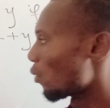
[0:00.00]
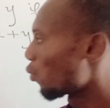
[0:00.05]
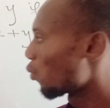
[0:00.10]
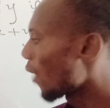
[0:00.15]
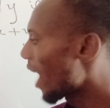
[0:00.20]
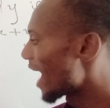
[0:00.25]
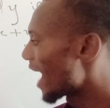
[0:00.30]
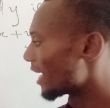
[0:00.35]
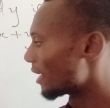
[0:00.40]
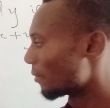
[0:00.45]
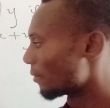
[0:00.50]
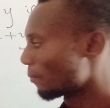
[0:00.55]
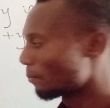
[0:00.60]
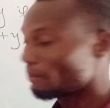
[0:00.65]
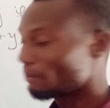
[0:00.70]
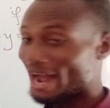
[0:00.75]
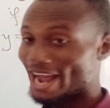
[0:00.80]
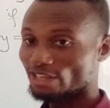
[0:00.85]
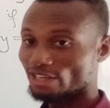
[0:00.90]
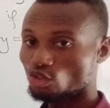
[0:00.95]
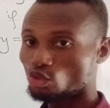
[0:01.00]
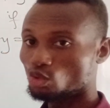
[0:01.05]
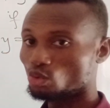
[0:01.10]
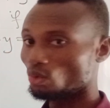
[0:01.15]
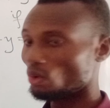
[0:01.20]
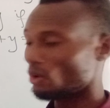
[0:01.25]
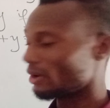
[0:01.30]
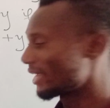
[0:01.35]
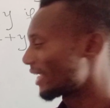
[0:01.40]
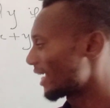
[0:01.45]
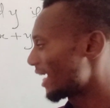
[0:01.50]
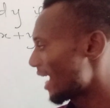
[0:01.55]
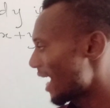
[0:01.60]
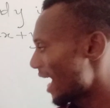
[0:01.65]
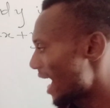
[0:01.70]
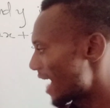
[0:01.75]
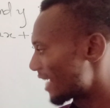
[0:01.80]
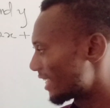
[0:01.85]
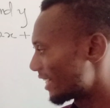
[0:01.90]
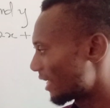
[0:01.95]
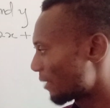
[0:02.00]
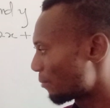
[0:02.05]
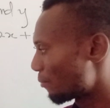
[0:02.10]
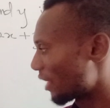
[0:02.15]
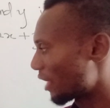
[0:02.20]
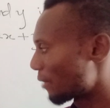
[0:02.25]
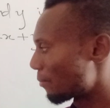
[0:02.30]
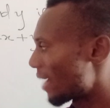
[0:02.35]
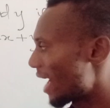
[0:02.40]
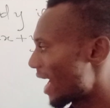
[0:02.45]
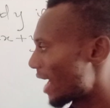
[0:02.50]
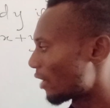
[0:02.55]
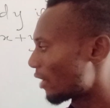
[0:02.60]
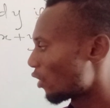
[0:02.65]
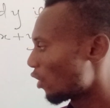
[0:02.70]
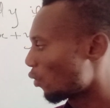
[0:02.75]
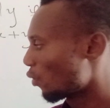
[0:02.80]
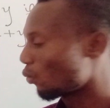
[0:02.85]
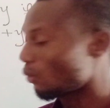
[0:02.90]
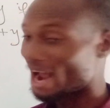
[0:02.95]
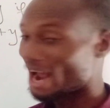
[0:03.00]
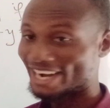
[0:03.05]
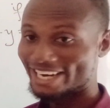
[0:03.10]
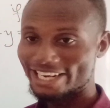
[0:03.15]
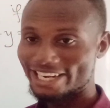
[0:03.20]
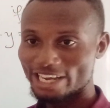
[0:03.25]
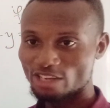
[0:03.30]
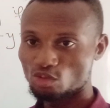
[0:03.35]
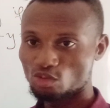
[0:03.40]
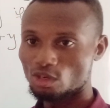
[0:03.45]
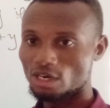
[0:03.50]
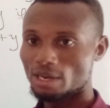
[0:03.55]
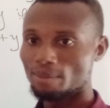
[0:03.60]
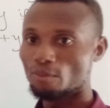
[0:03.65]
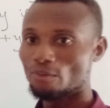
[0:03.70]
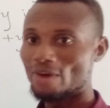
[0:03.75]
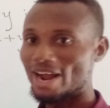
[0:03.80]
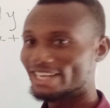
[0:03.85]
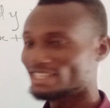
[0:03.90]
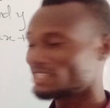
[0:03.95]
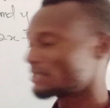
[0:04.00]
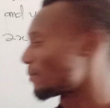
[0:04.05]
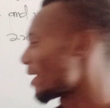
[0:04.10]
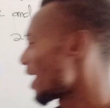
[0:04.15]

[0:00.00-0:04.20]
1 by 2, okay. I didn't bring my 1 here, so let me write